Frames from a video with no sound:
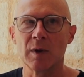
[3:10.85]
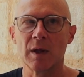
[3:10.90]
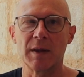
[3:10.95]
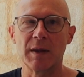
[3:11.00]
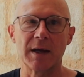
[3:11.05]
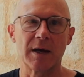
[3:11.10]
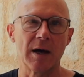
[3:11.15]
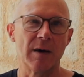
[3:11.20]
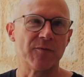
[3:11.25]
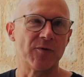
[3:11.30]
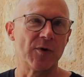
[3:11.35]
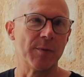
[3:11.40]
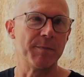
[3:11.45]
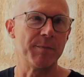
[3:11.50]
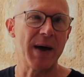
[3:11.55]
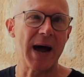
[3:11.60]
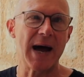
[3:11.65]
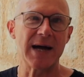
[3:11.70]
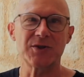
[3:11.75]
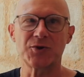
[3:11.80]
they come from
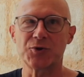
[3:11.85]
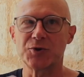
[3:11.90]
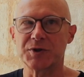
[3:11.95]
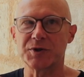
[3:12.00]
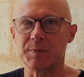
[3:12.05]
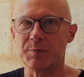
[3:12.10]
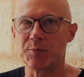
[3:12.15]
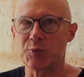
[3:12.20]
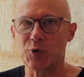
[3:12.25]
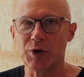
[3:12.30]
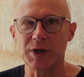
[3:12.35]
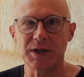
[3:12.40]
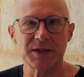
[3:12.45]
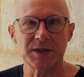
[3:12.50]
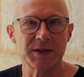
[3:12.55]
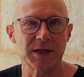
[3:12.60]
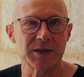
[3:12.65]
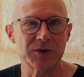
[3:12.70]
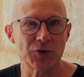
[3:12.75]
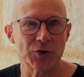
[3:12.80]
pastors and
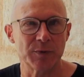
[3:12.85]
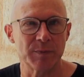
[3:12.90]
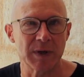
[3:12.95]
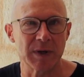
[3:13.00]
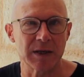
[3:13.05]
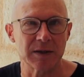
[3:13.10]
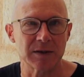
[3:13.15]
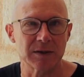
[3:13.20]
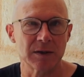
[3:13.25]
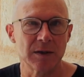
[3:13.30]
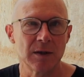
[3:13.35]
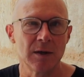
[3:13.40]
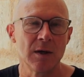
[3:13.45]
priests that you meet.